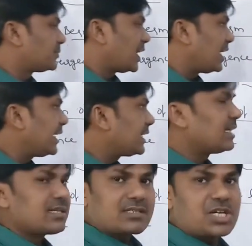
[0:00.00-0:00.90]
a little
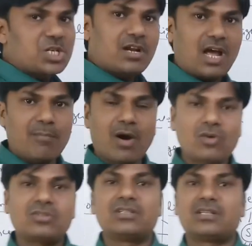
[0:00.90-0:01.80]
discussion
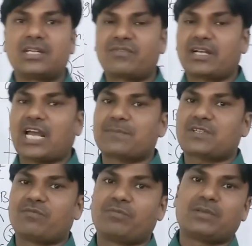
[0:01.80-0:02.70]
about different types
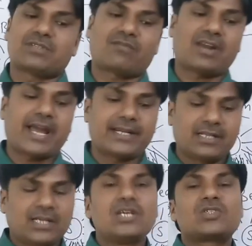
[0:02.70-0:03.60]
of beams of light.
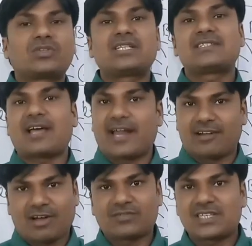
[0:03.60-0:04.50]
So this is the
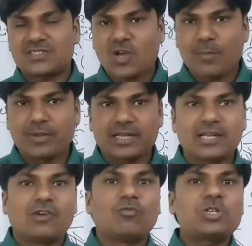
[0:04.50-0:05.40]
end of this topic.
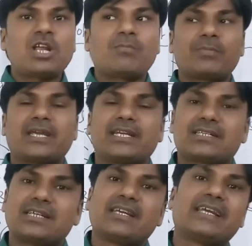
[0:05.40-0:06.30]
We shall
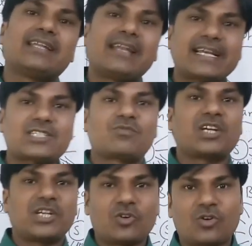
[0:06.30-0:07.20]
meet in the next
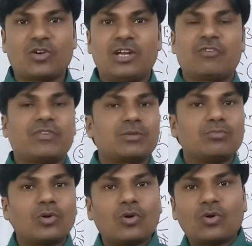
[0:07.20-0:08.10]
video with
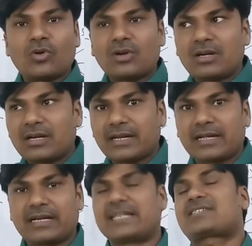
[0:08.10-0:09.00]
more
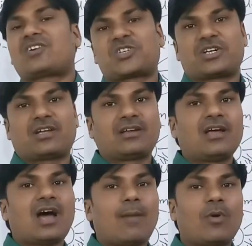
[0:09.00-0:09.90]
discussion
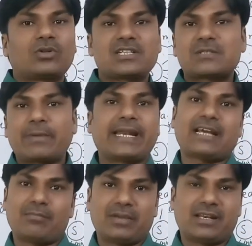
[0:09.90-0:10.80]
about the
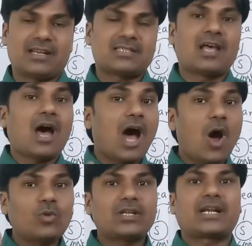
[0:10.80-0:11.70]
spherical mirrors,
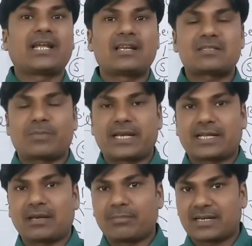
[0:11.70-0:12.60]
how the real
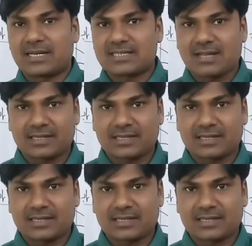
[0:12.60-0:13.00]
spherical mirrors are